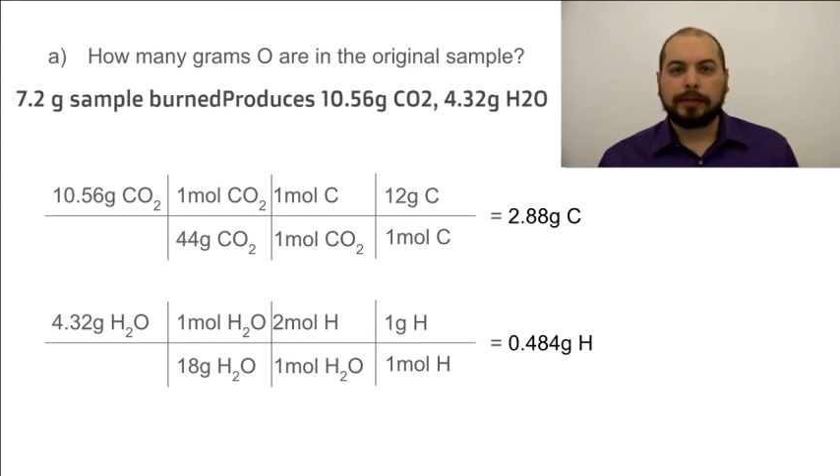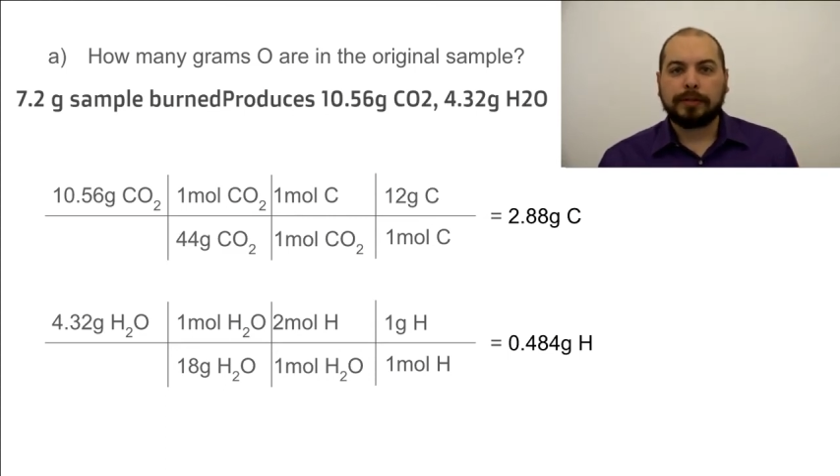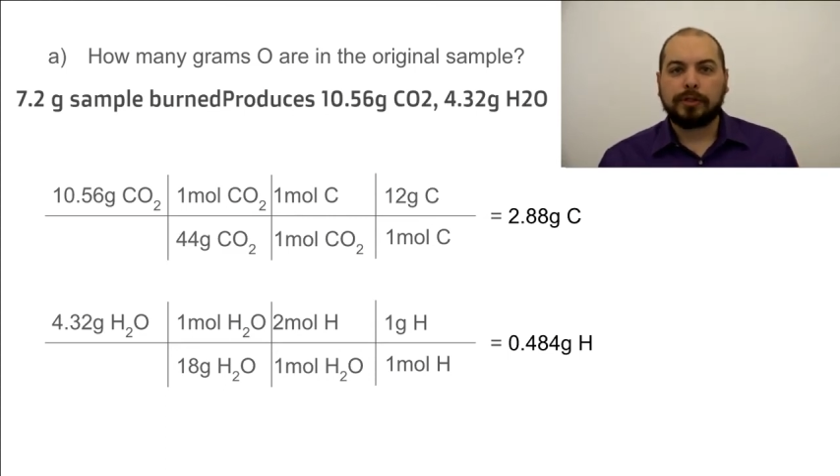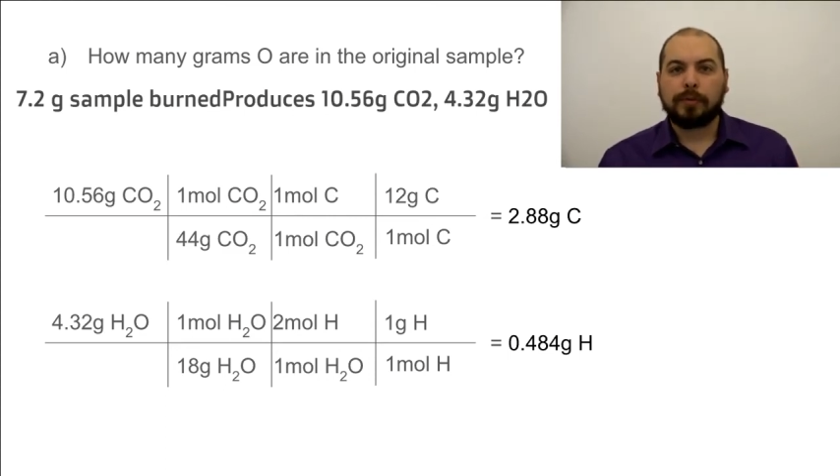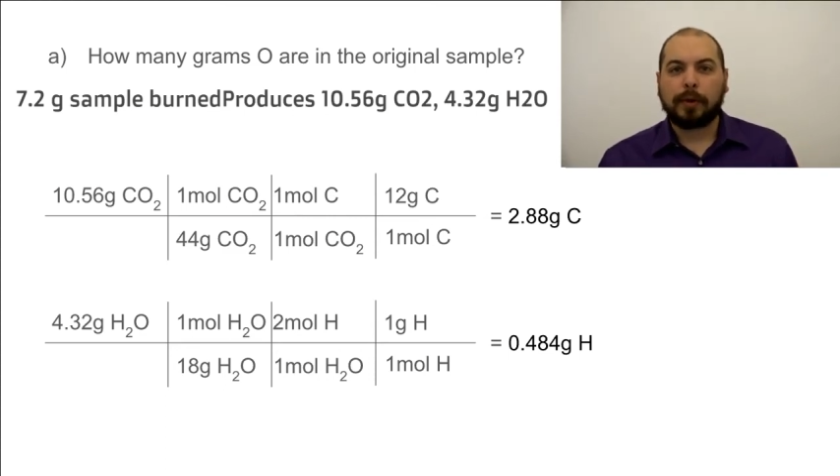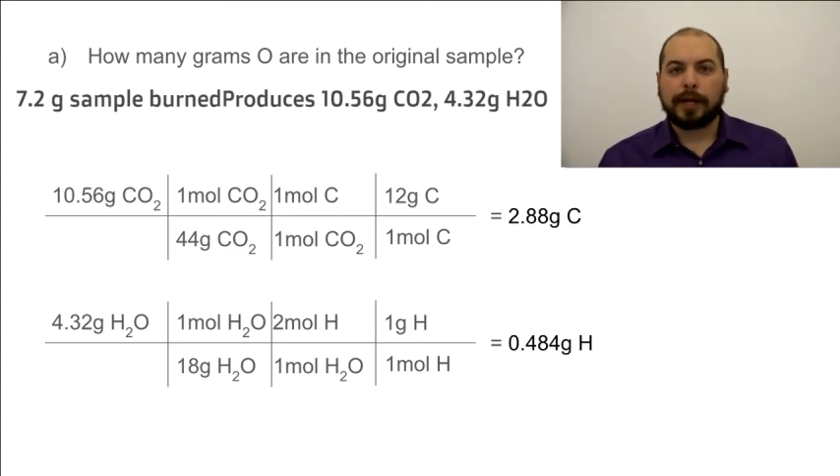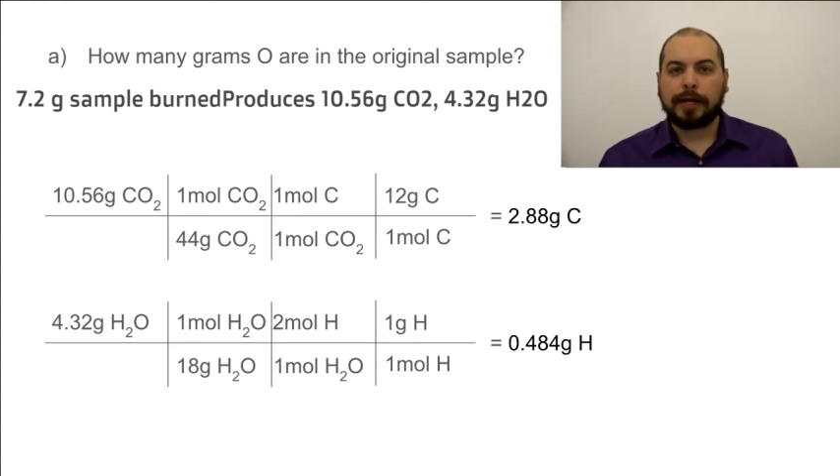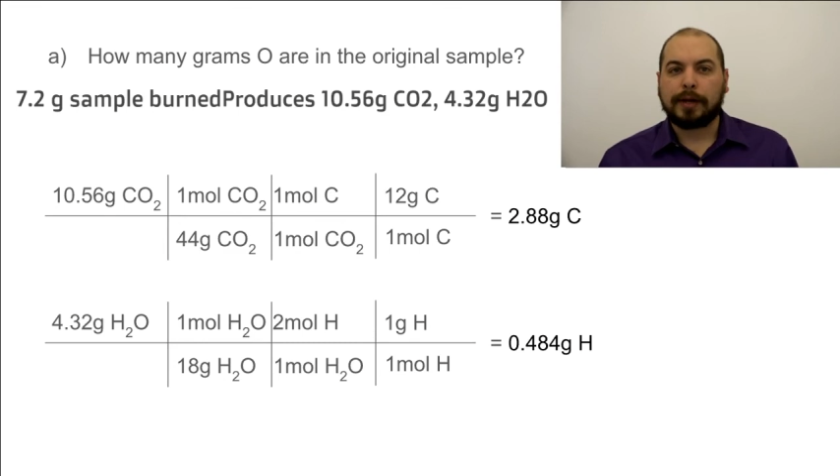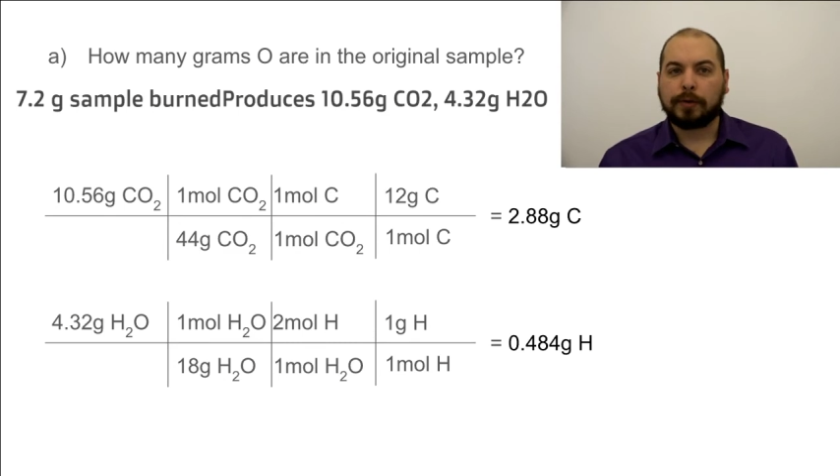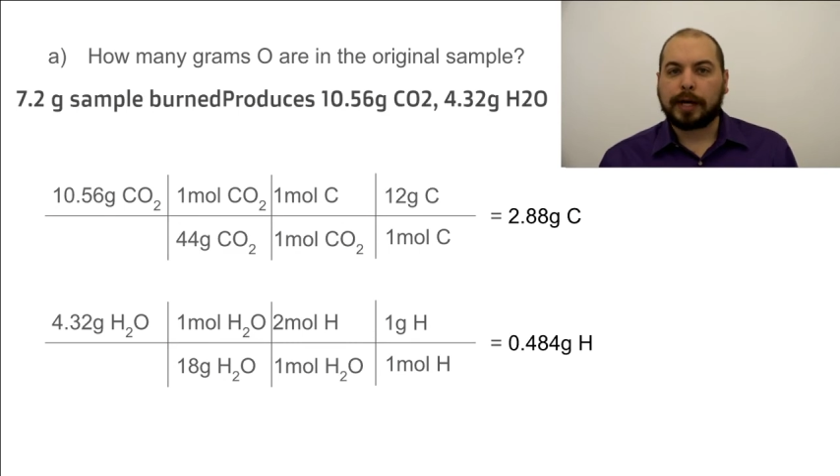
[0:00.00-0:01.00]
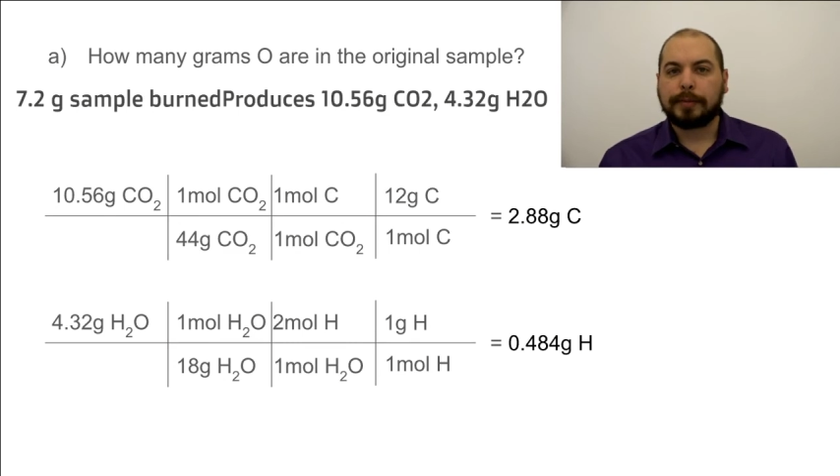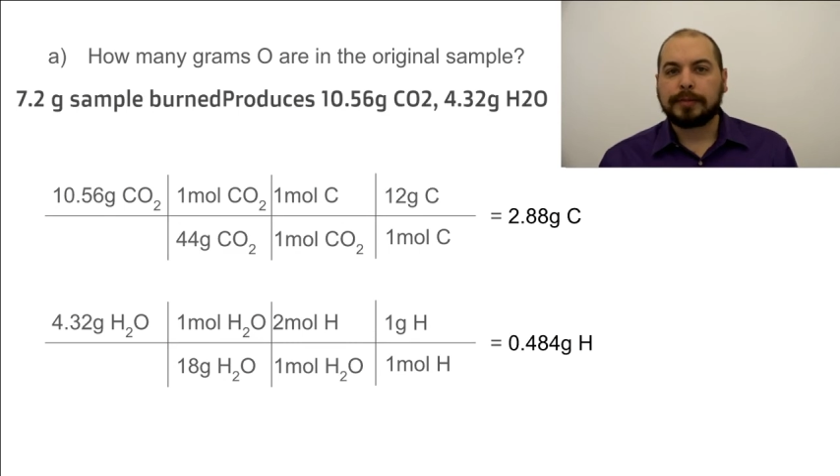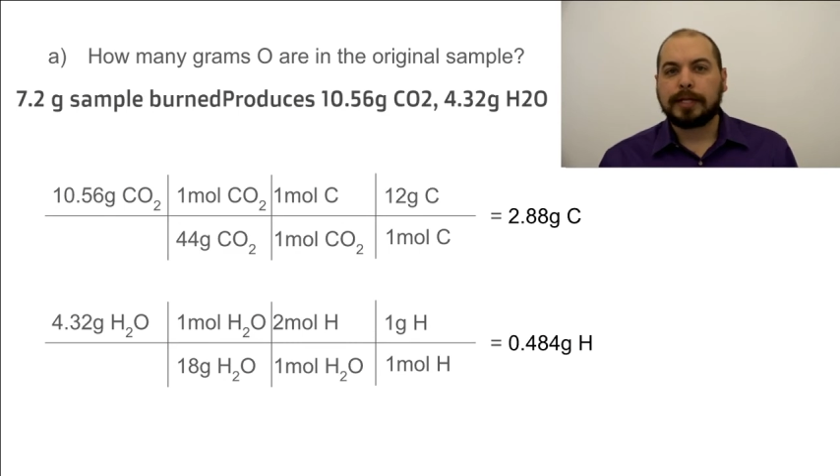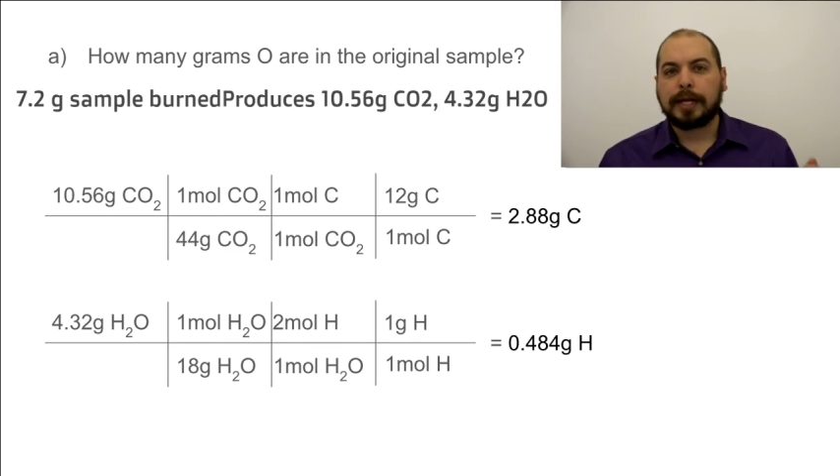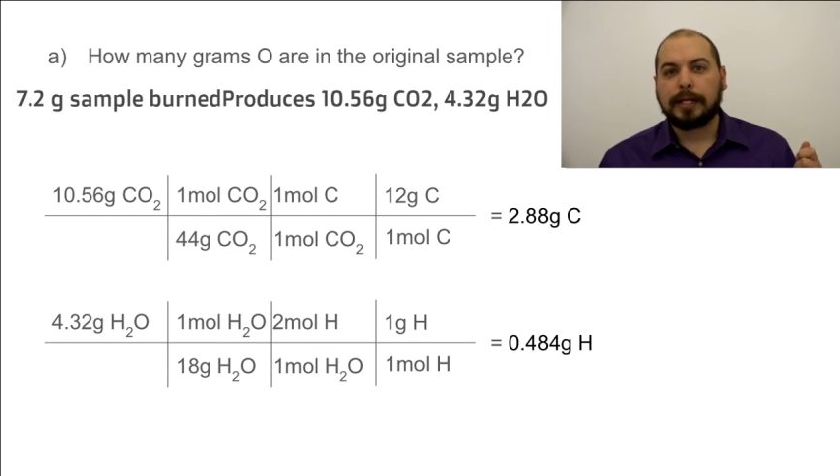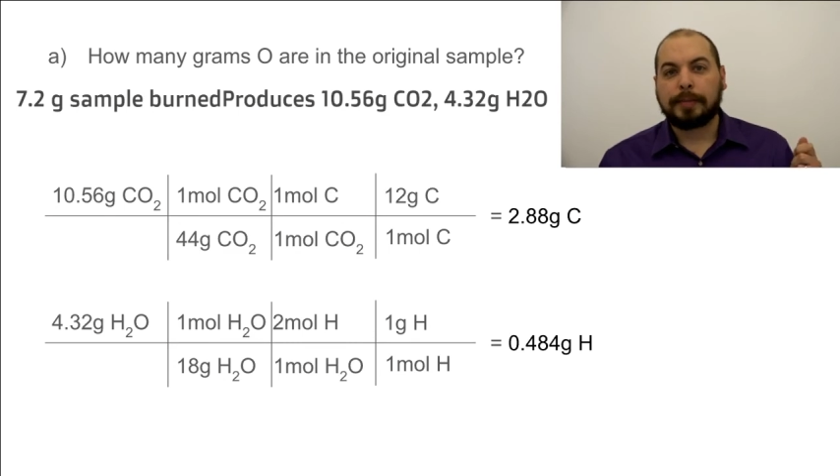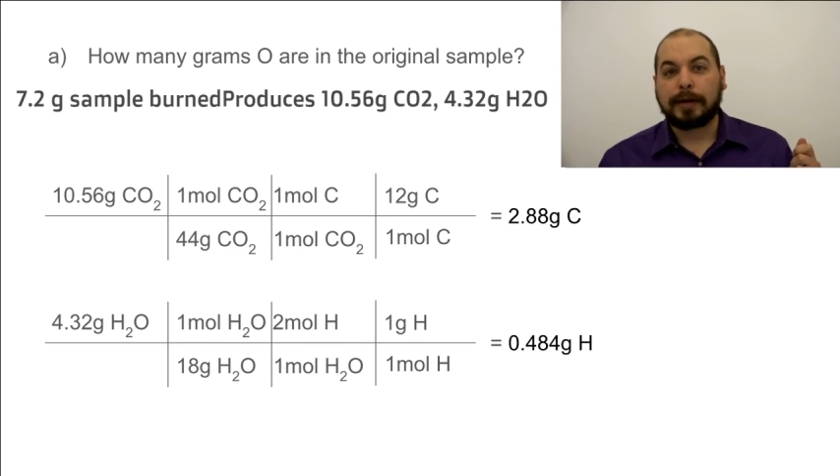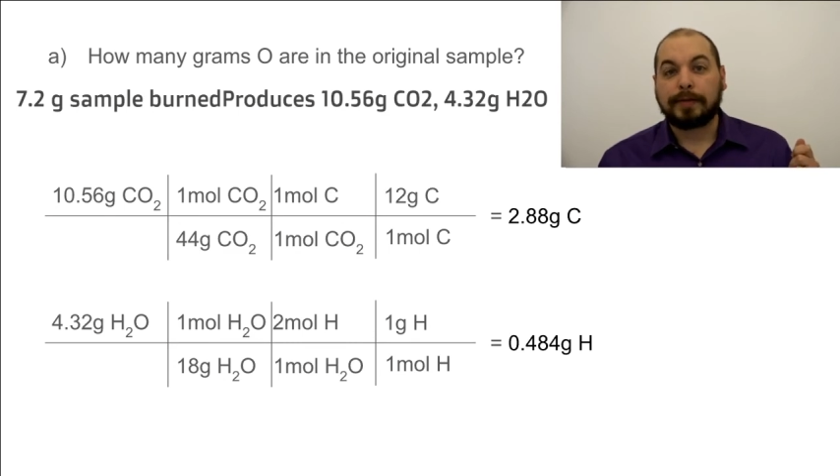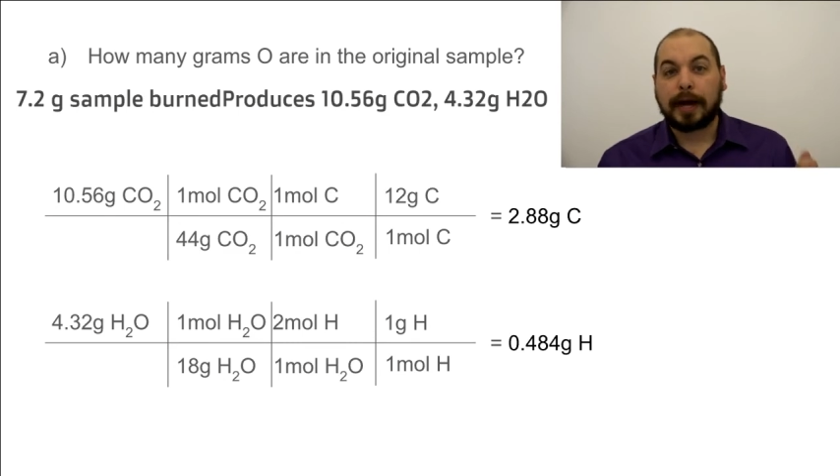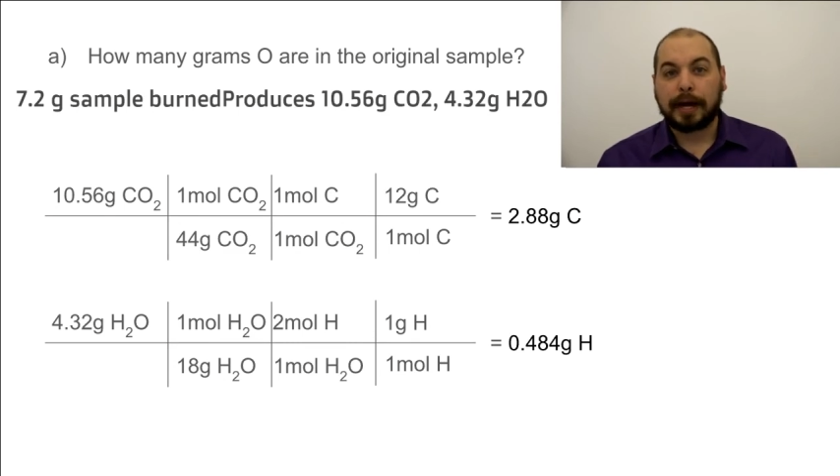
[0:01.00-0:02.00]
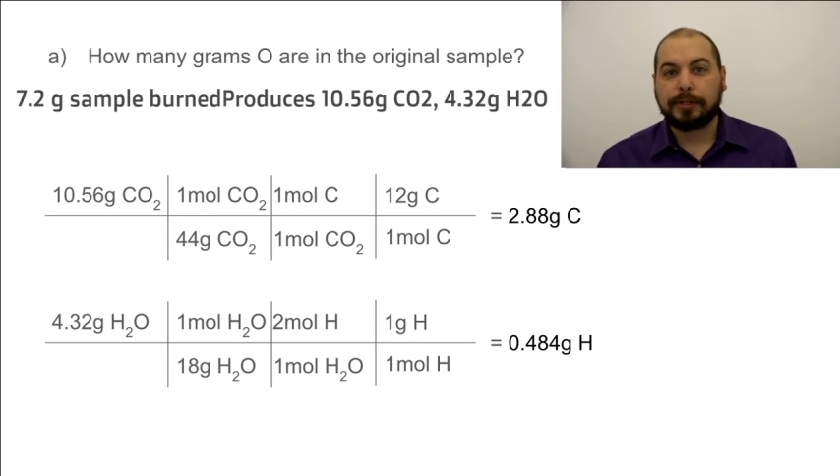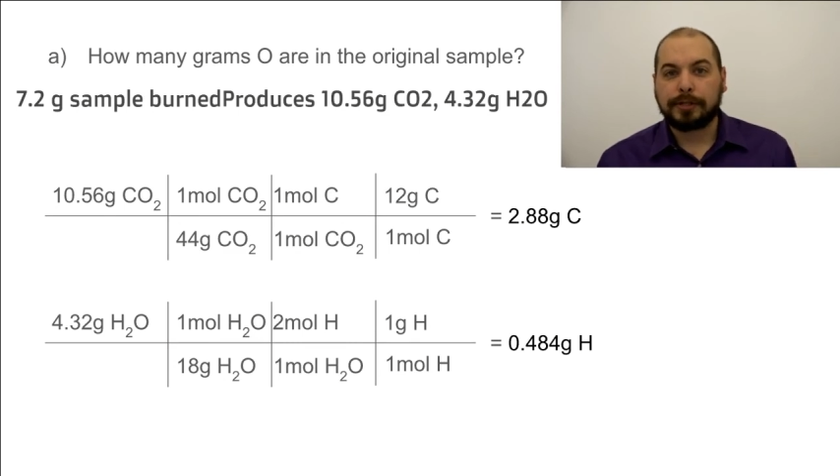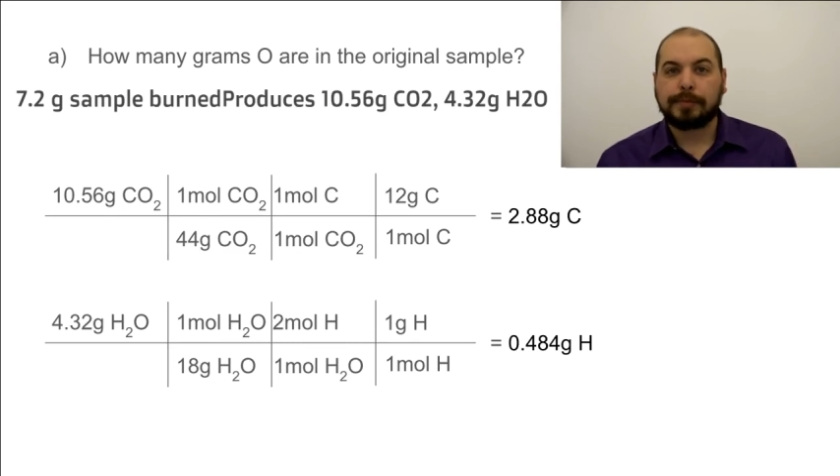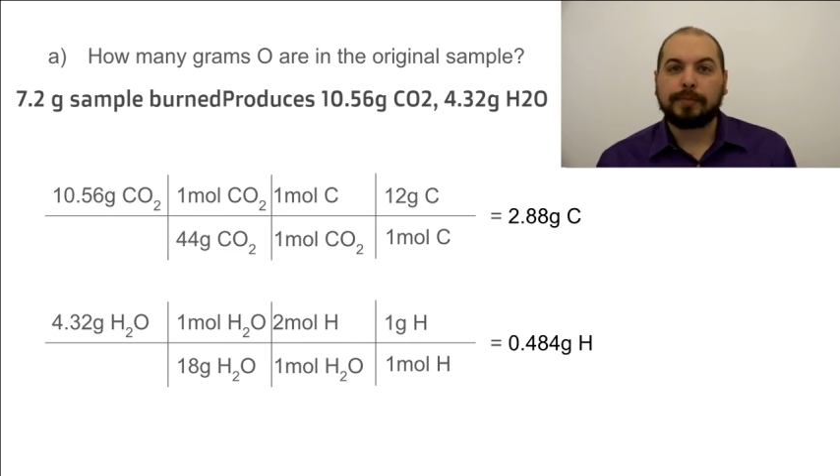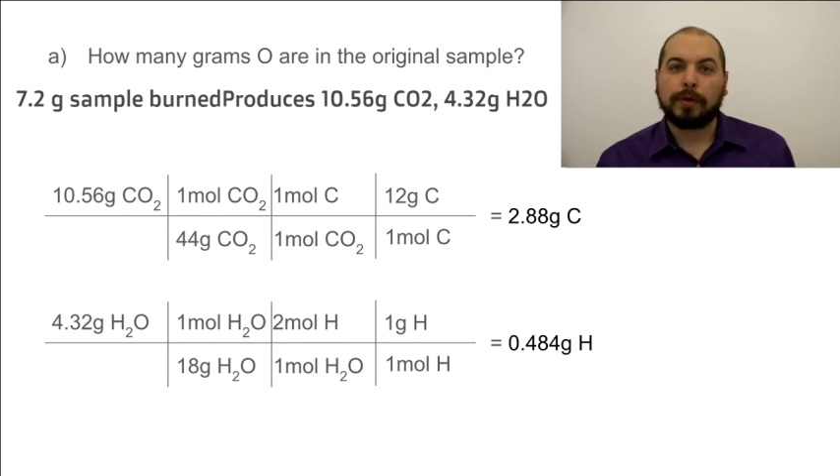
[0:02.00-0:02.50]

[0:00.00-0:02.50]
2.88 grams, and the amount of hydrogen,